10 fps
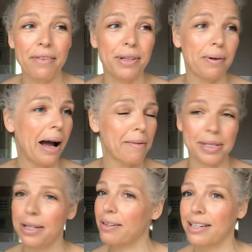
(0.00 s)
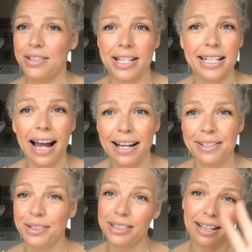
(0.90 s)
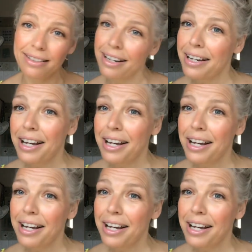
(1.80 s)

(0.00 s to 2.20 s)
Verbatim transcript: If you are absolutely not interested at all, then